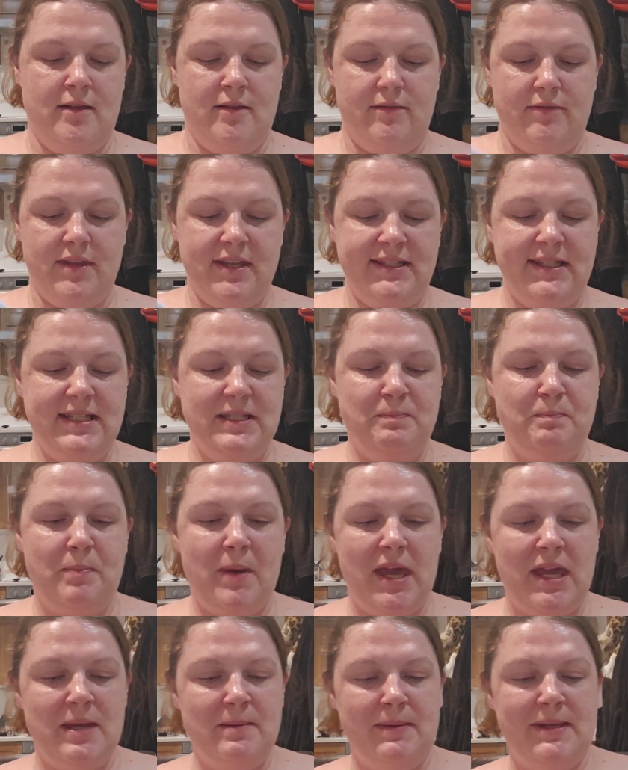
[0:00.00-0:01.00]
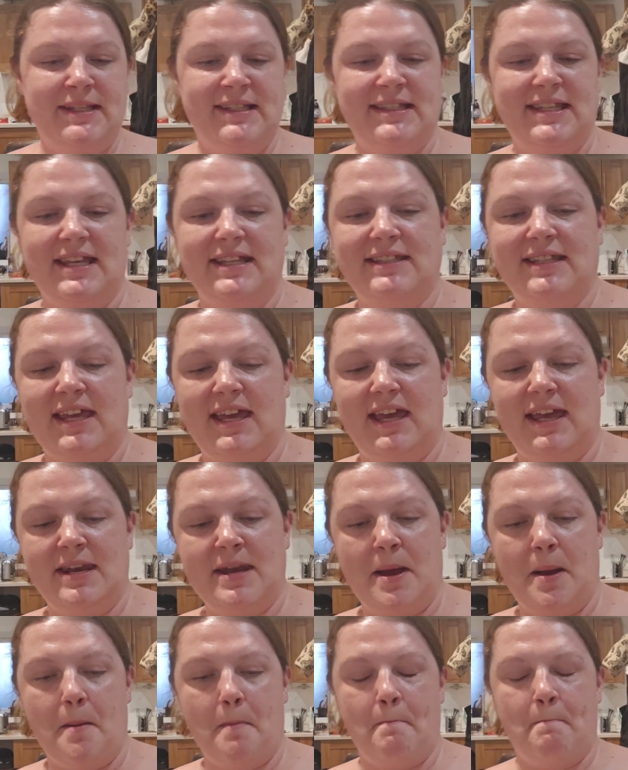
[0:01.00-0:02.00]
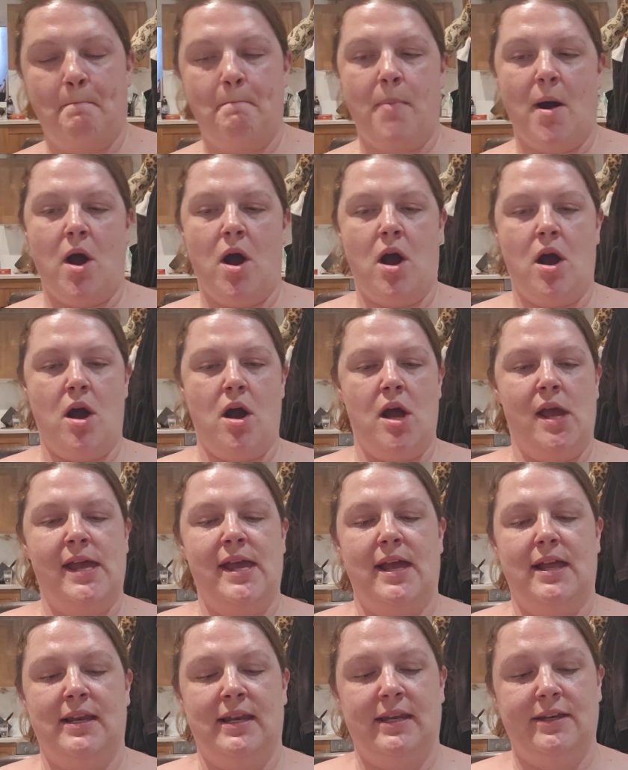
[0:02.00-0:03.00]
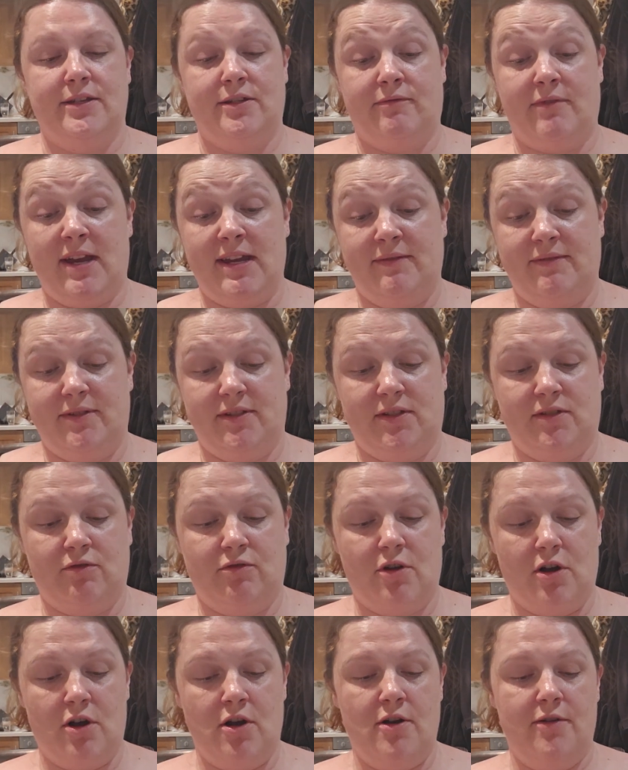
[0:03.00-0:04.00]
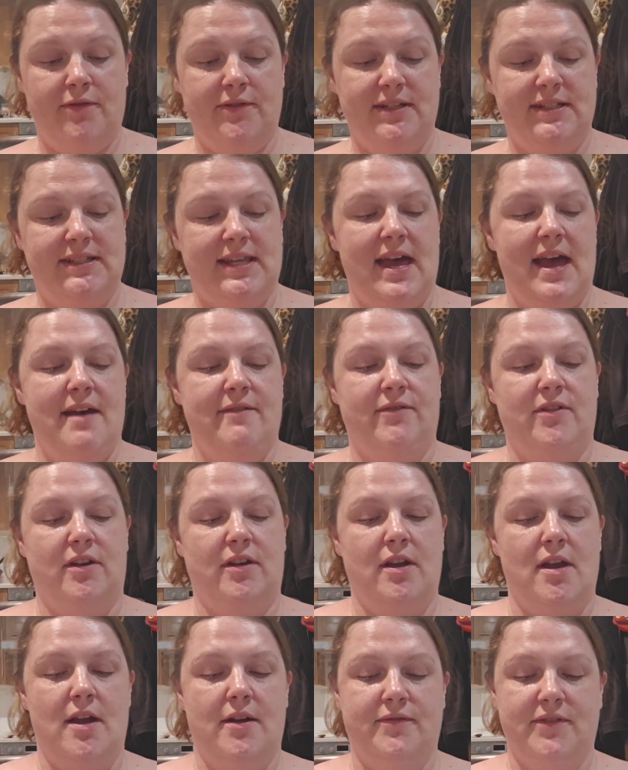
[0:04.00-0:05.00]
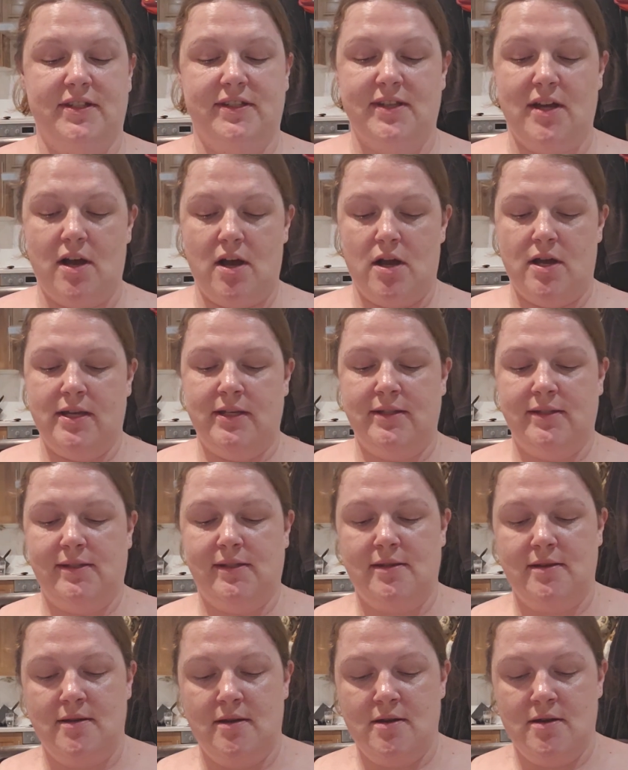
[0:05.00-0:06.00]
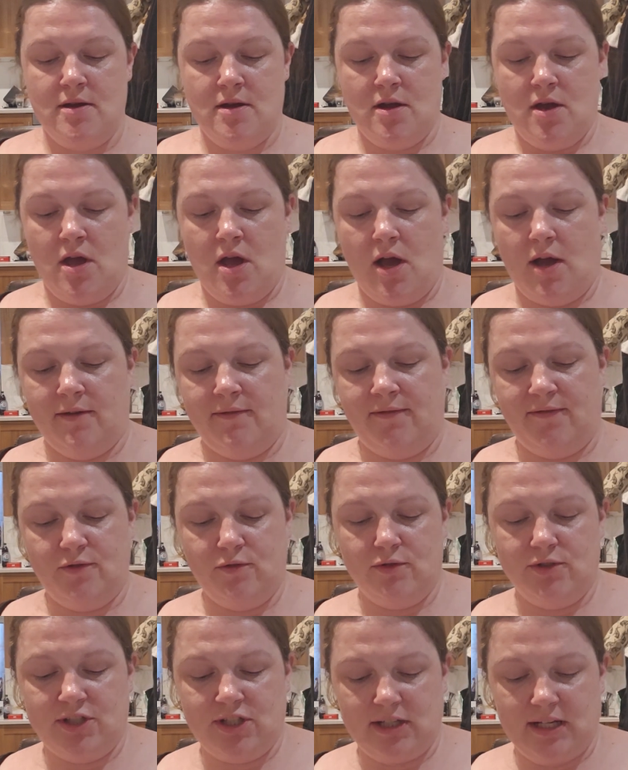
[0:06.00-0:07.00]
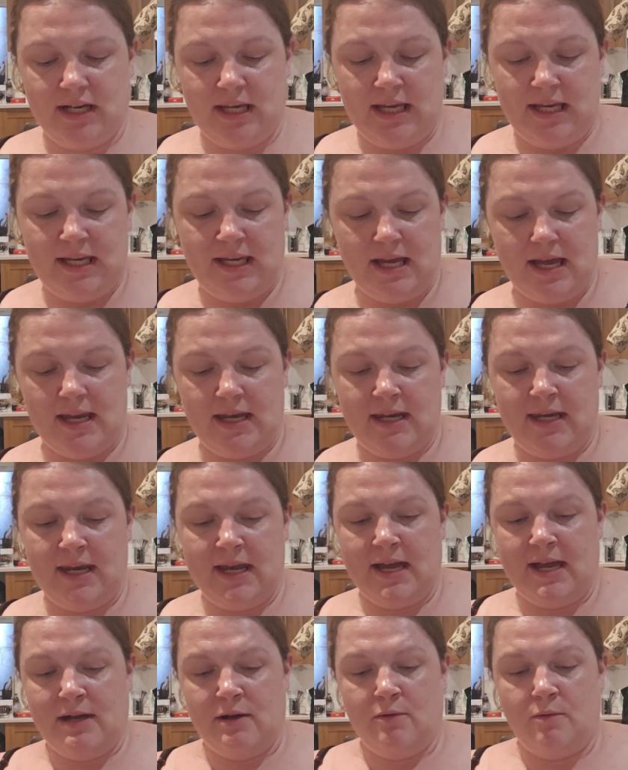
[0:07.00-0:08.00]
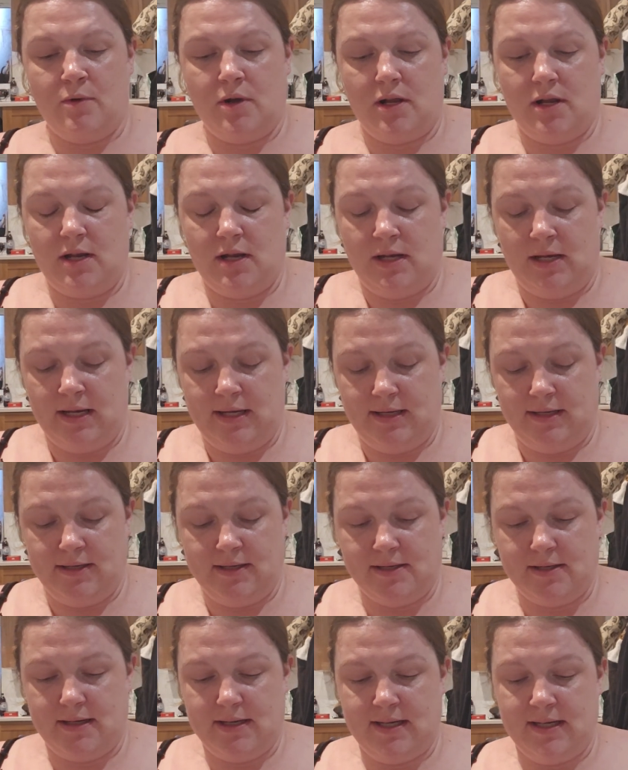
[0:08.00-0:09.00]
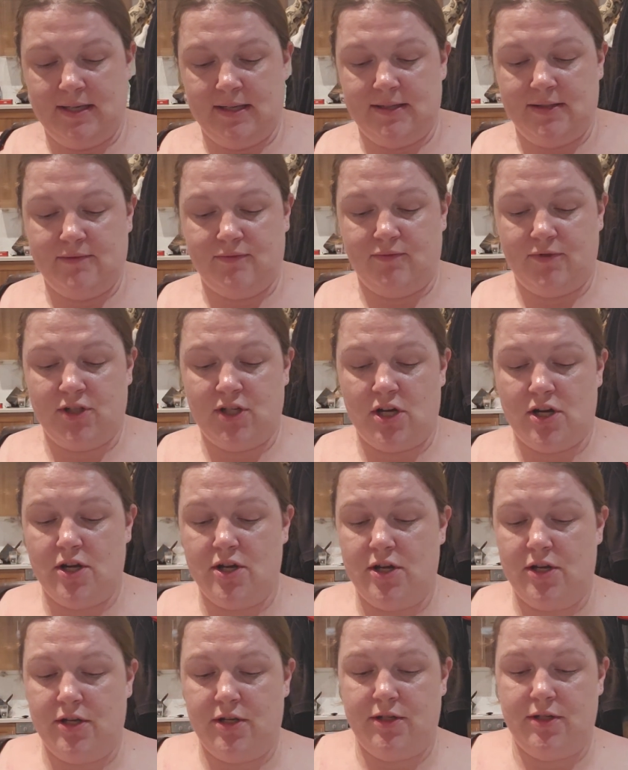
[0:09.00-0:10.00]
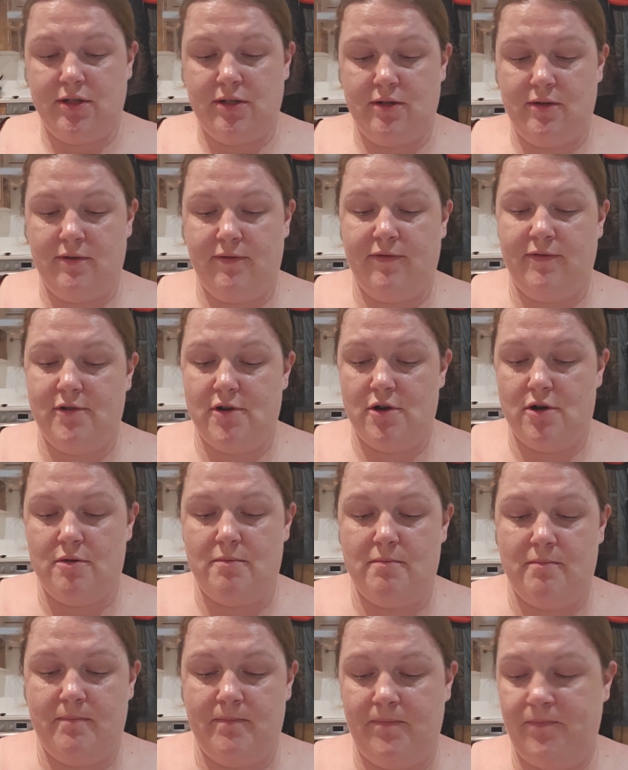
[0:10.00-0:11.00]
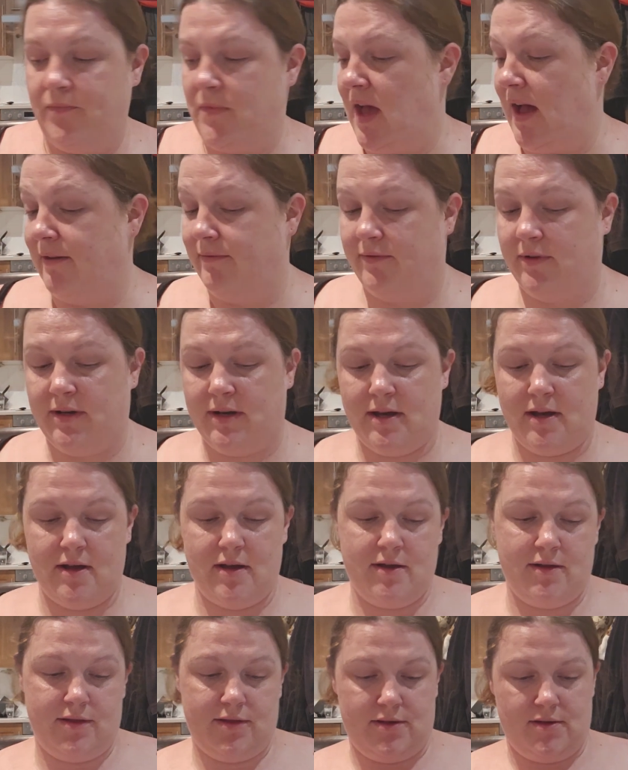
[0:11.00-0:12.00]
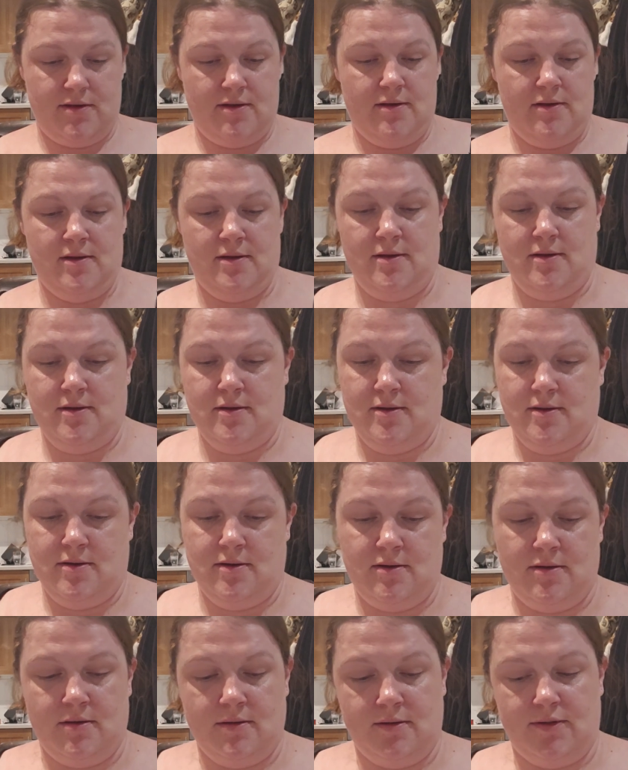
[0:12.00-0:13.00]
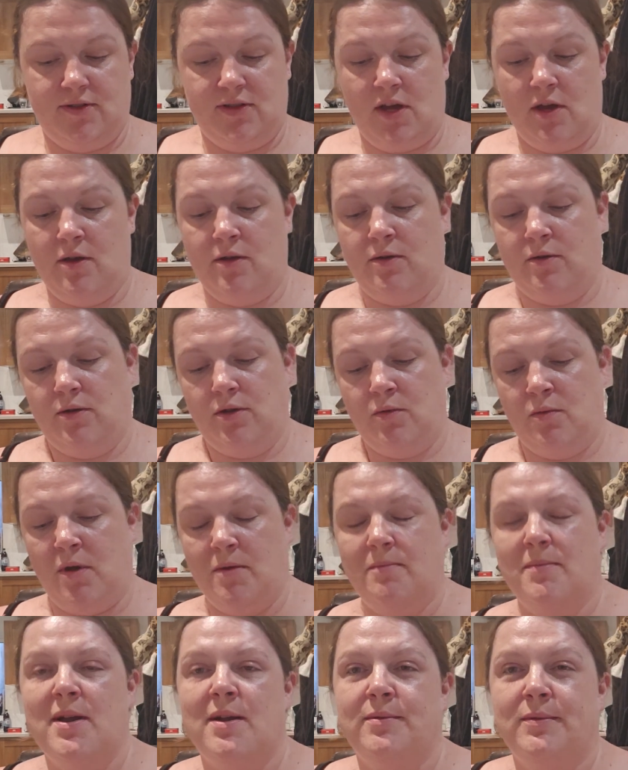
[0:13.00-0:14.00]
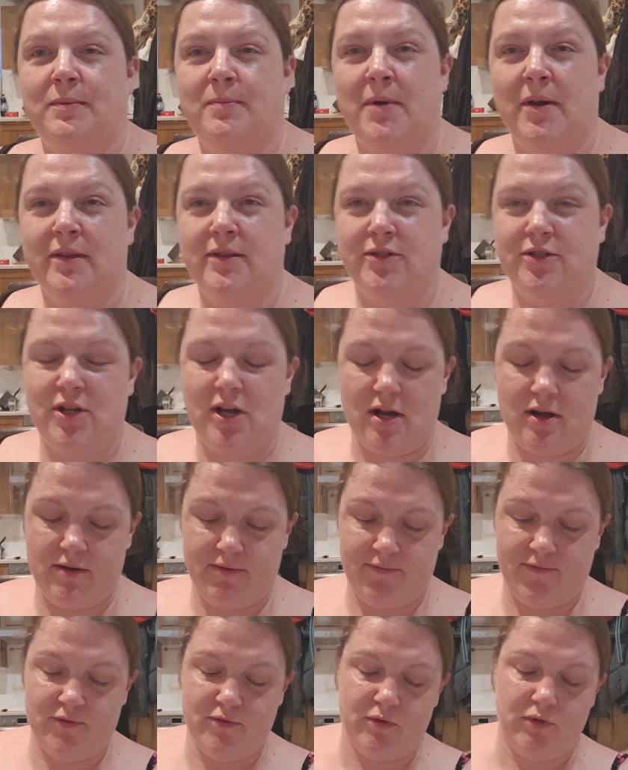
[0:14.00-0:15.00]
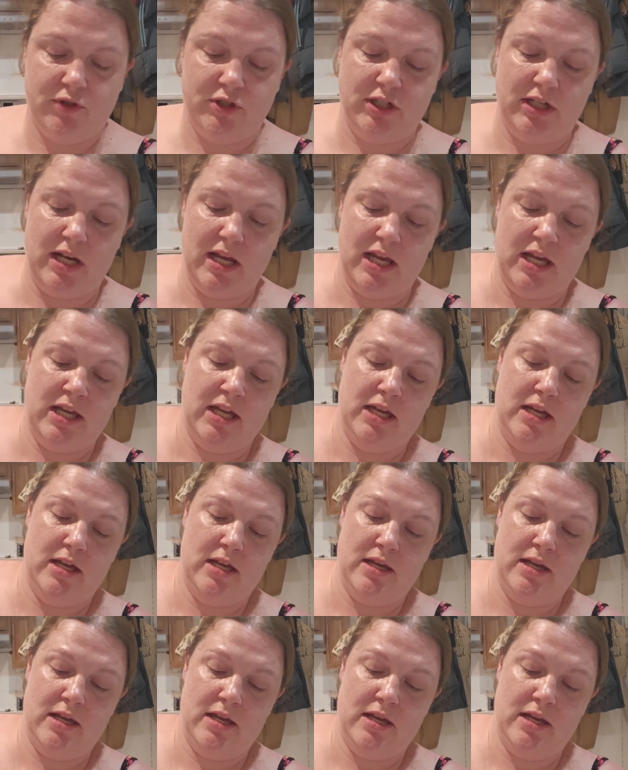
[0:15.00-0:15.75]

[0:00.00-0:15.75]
This is Babysitting by Linda Ravenscroft. It's a Heaven and Earth Designs. Unfortunately, now Linda is retired from Heaven and Earth, so you won't be able to buy this chart, unfortunately.